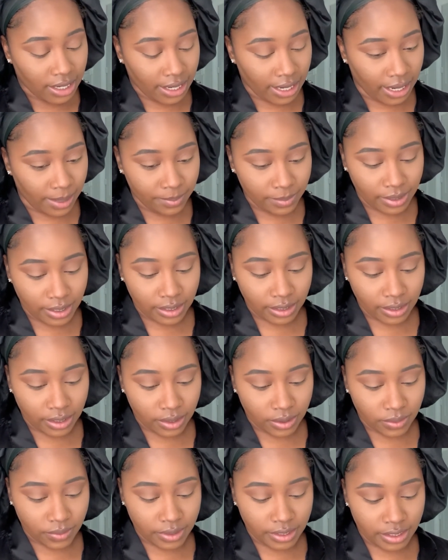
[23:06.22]
I'm gonna
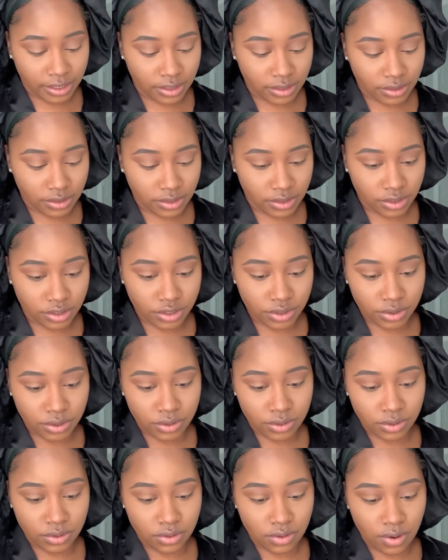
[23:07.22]
go
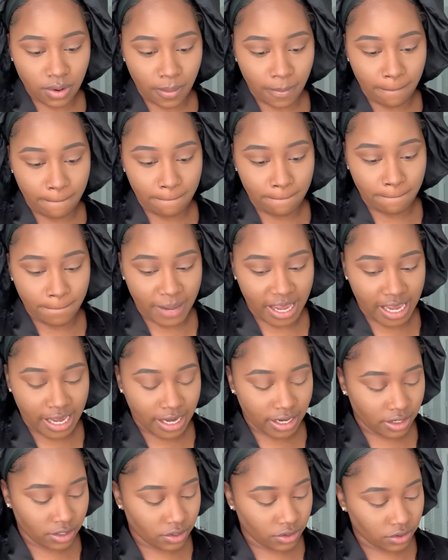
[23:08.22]
into
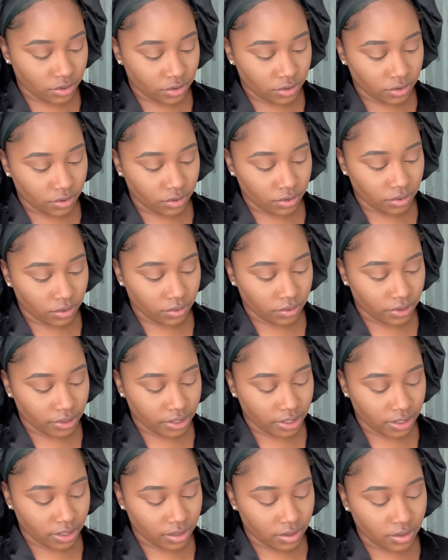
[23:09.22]

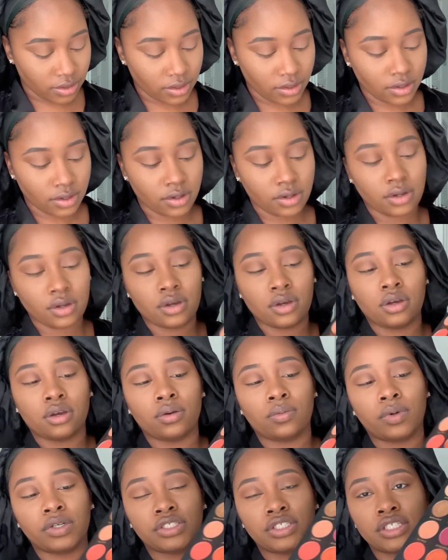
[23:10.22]
Mandarin,
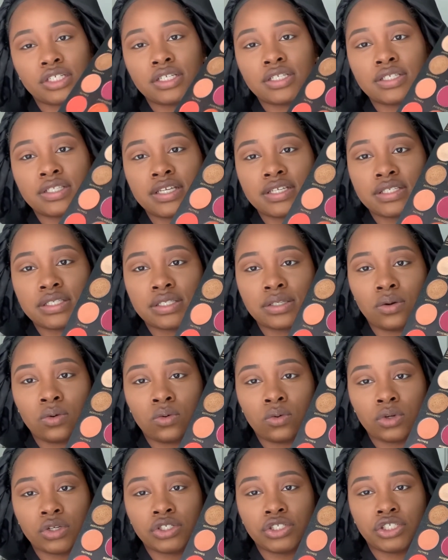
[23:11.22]
which is this
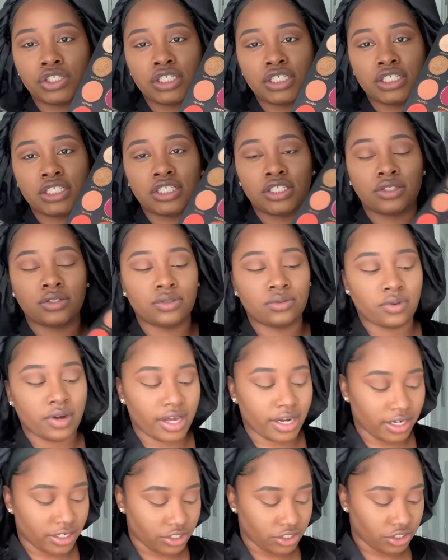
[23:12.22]
orangey
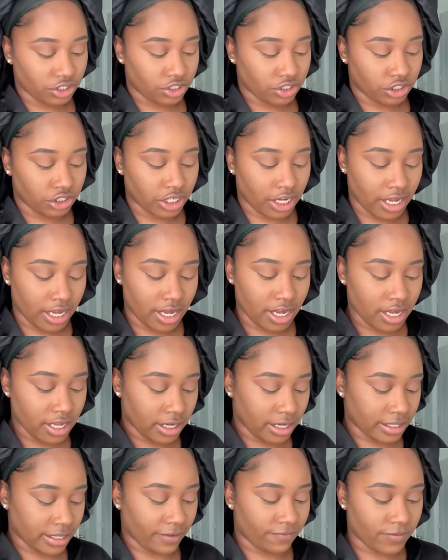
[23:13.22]
reddish shade,
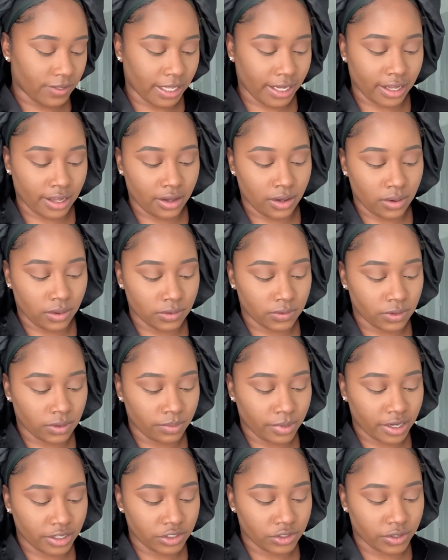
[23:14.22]
because I feel like it goes with
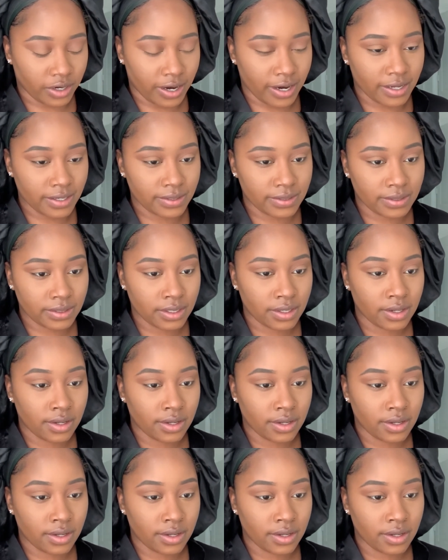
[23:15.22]
my dress.